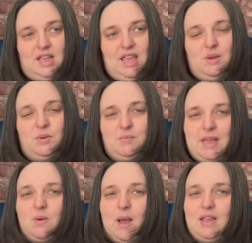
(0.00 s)
it would
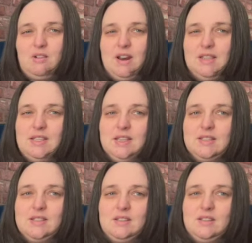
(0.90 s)
make quite crazy
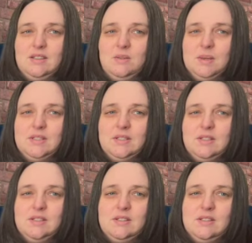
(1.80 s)
cons-
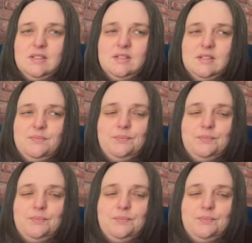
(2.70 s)
coincidences.